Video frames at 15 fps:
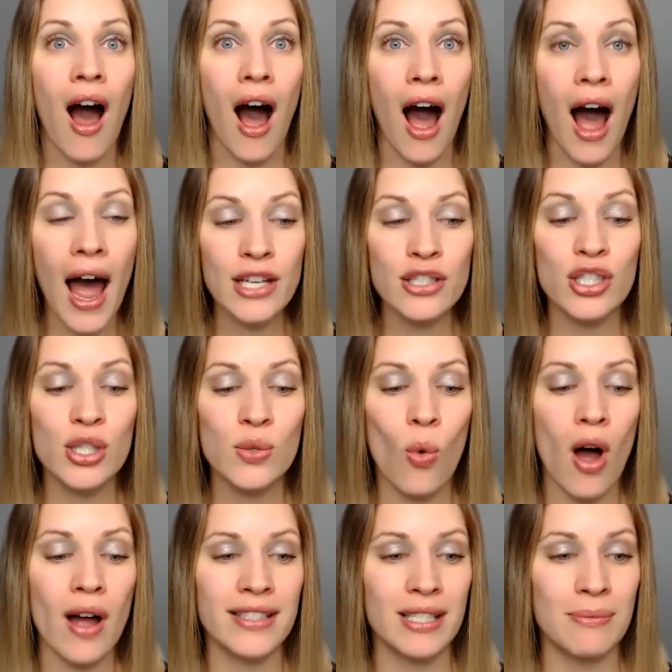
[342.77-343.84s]
I just
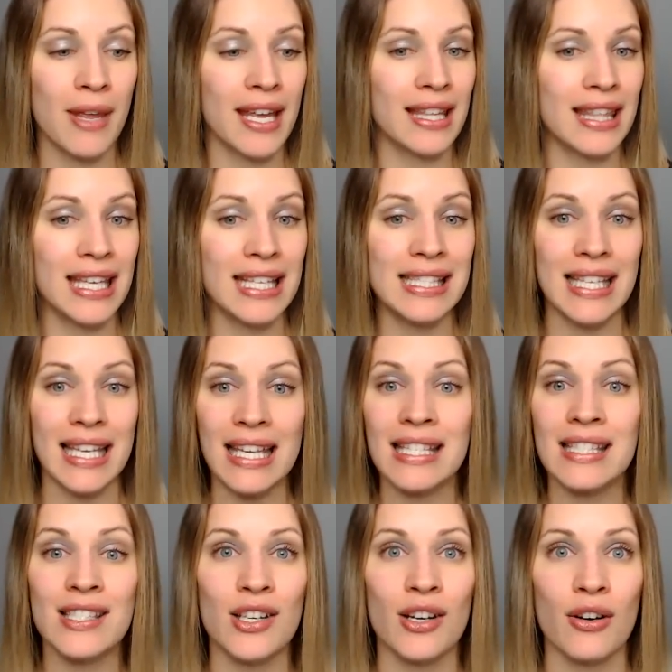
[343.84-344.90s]
want to make things
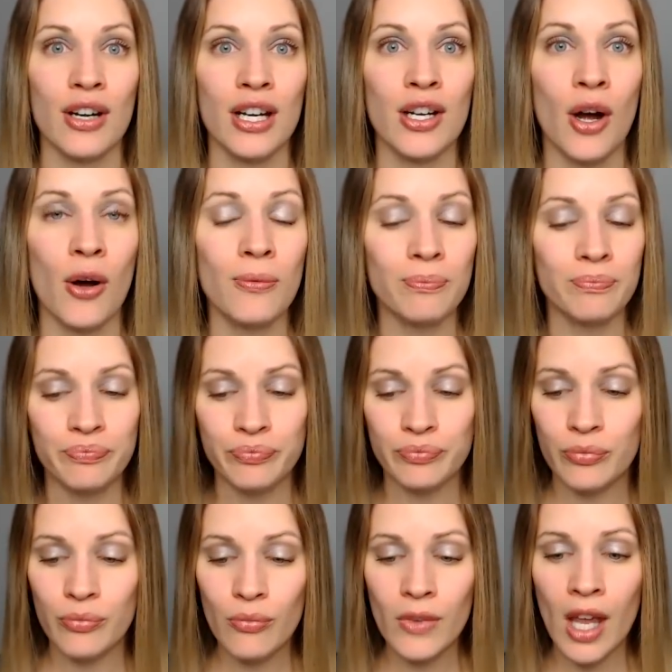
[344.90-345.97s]
easier. You know,
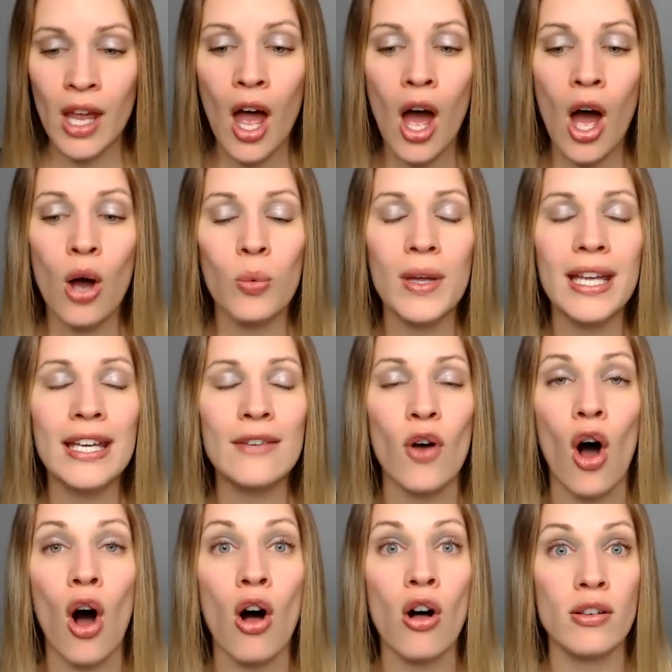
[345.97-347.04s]
we've
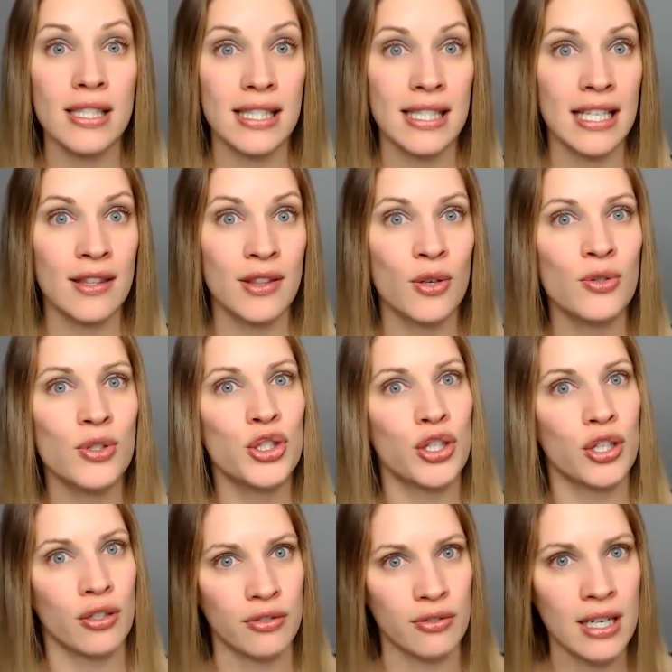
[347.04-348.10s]
all seen those
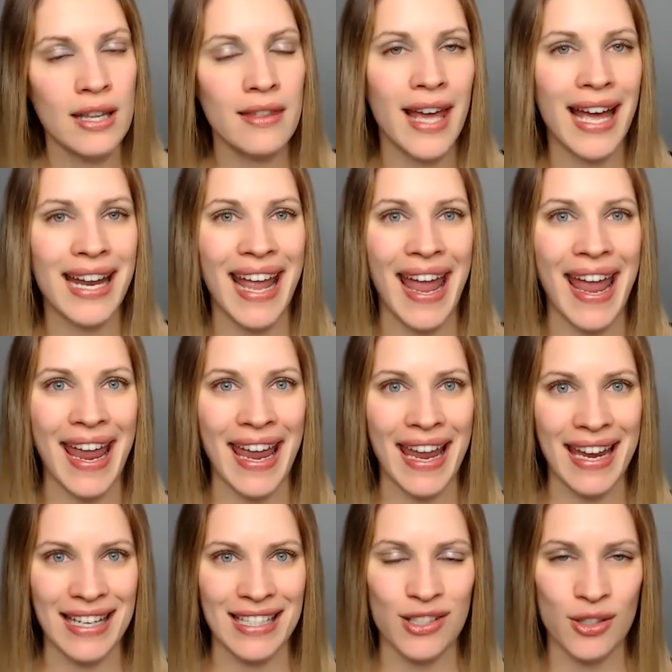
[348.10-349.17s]
children that
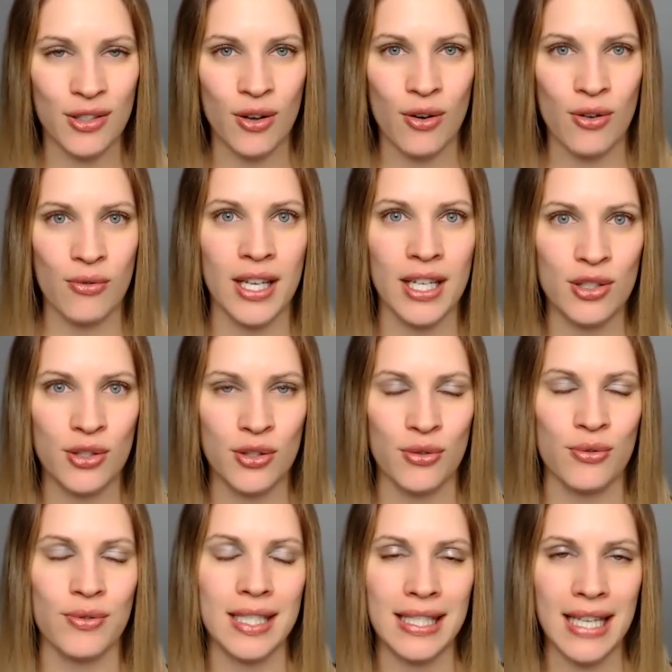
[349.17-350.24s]
hate going
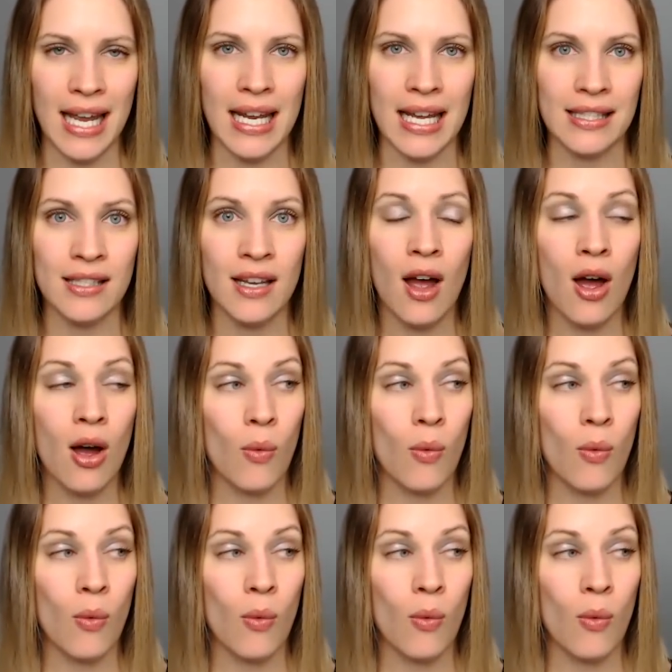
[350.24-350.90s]
to the dentist.